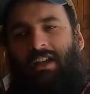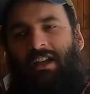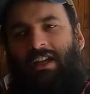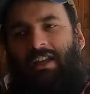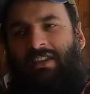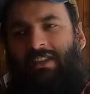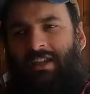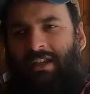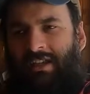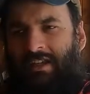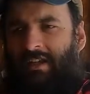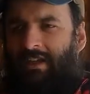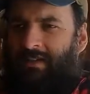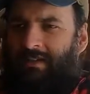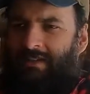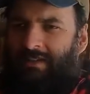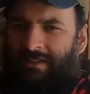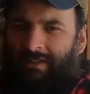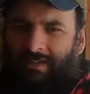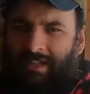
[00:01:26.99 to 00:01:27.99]
And
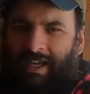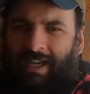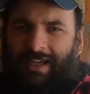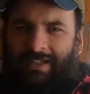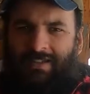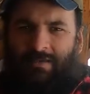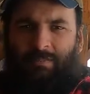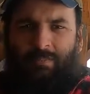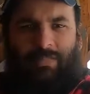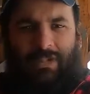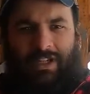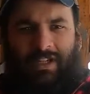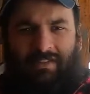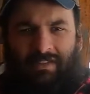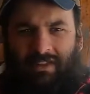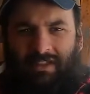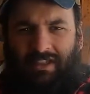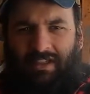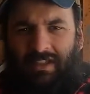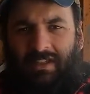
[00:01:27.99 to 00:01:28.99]
then the last
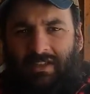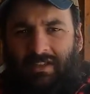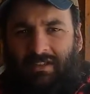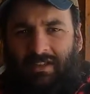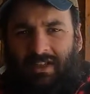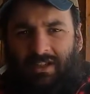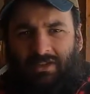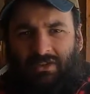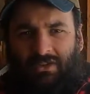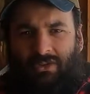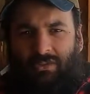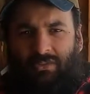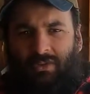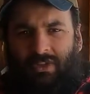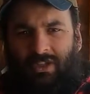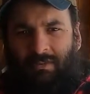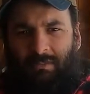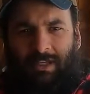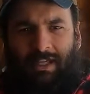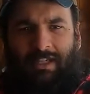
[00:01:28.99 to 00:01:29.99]
big thing that you should
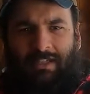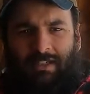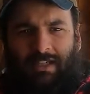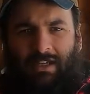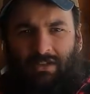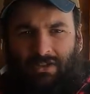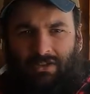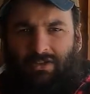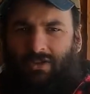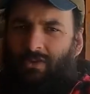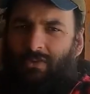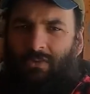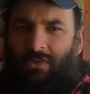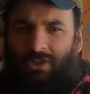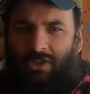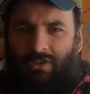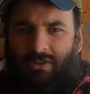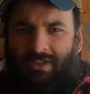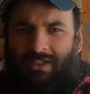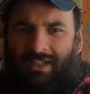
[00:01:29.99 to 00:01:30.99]
really pay attention to
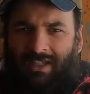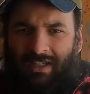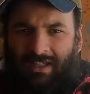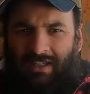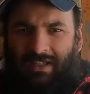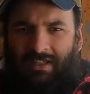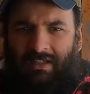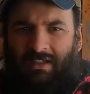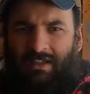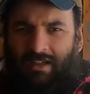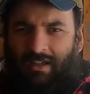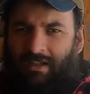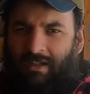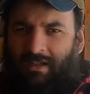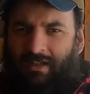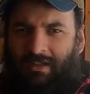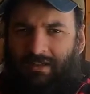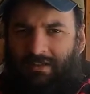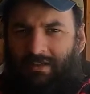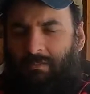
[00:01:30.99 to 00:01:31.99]
when you're getting
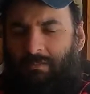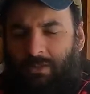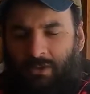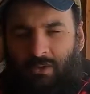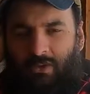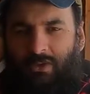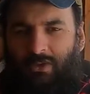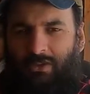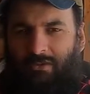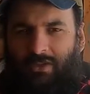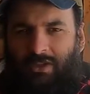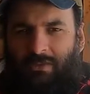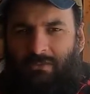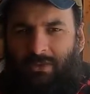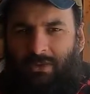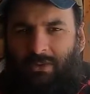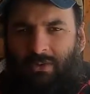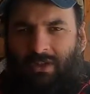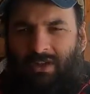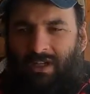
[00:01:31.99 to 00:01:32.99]
a computer of some
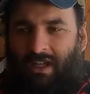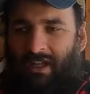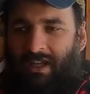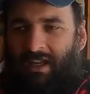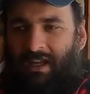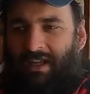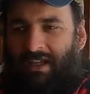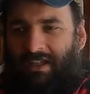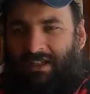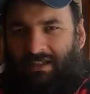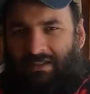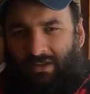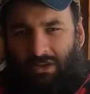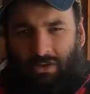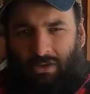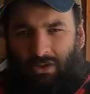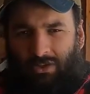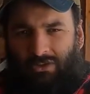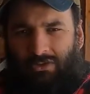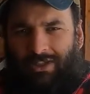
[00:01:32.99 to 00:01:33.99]
sort is
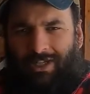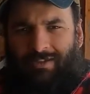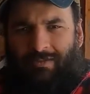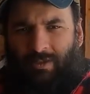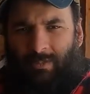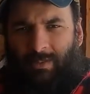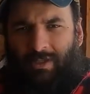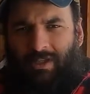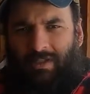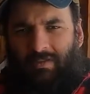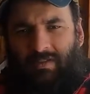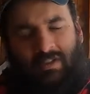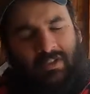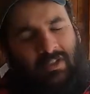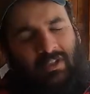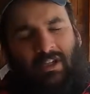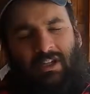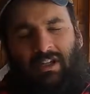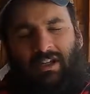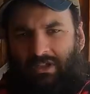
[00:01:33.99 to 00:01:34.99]
hard drive space.
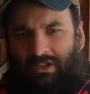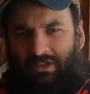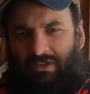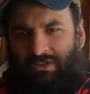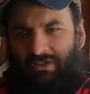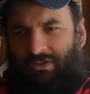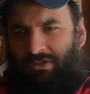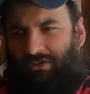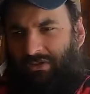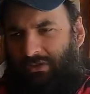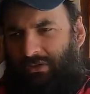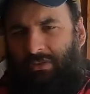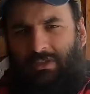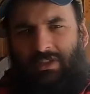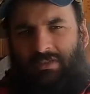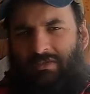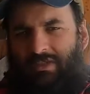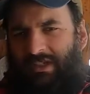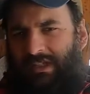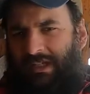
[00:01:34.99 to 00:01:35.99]
There's two
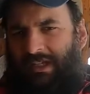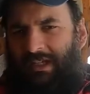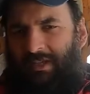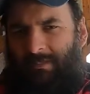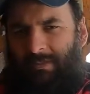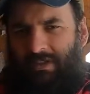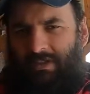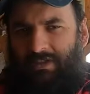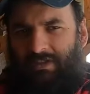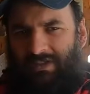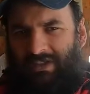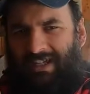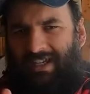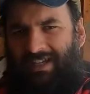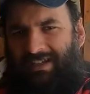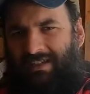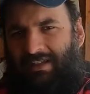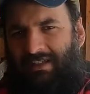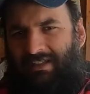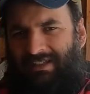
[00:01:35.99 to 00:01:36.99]
different types. There's
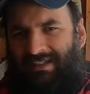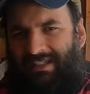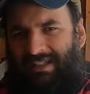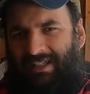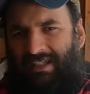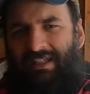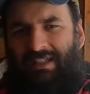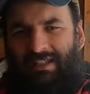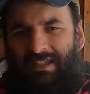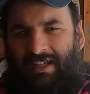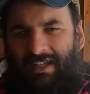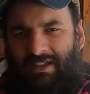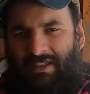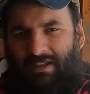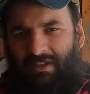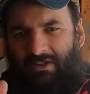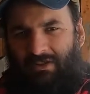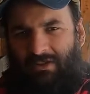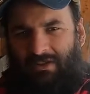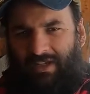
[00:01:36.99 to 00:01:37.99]
SSD and
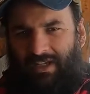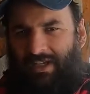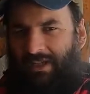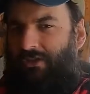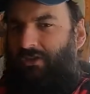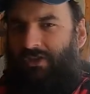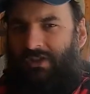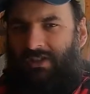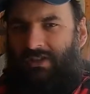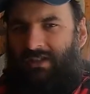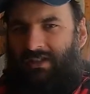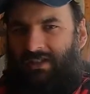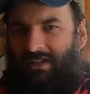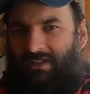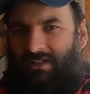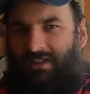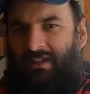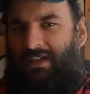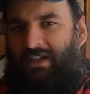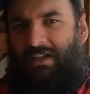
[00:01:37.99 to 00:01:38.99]
there's
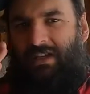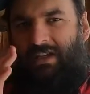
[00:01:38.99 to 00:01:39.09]
HDD.